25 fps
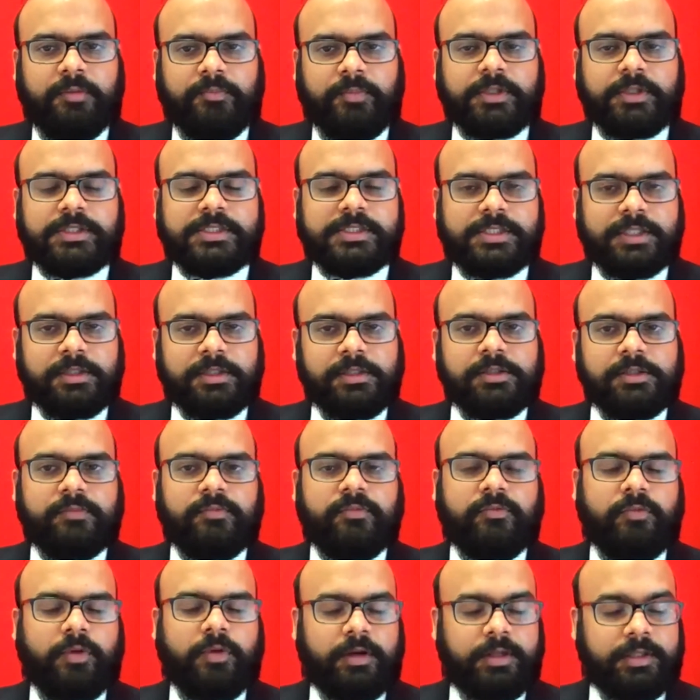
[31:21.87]
but still
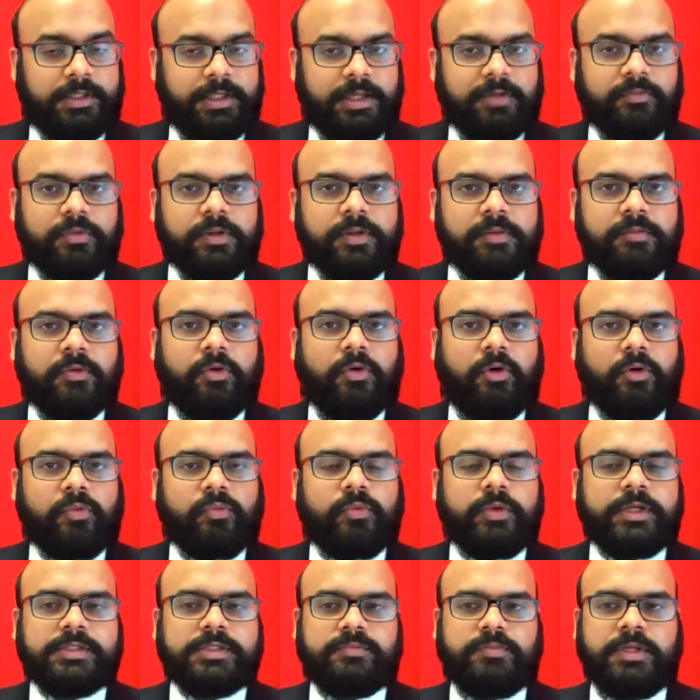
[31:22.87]
there will
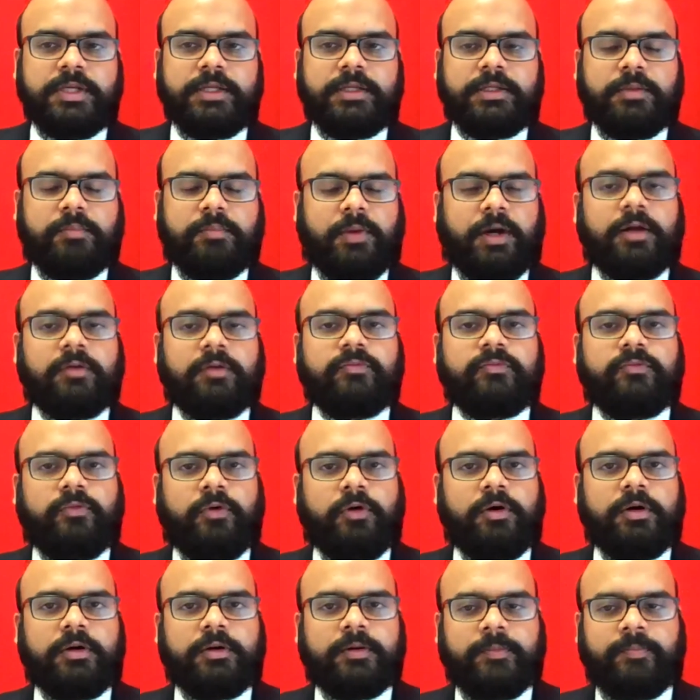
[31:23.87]
always be demand
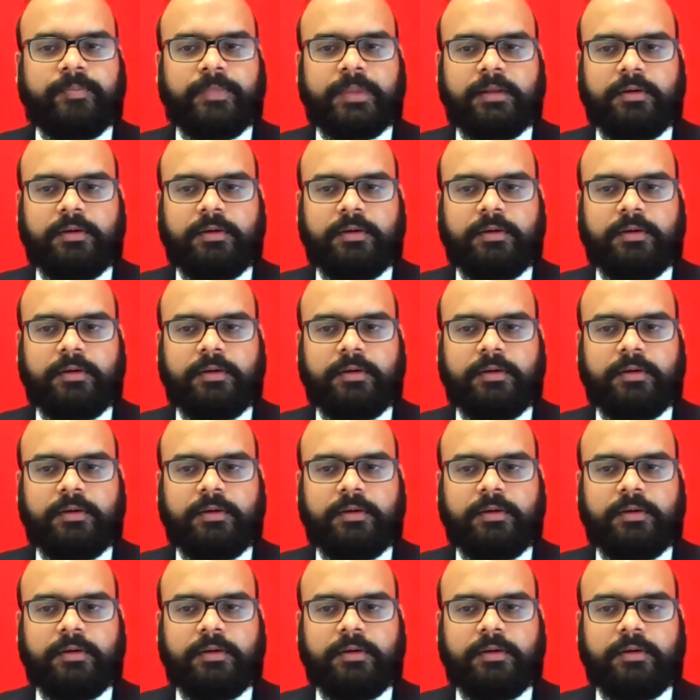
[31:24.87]
for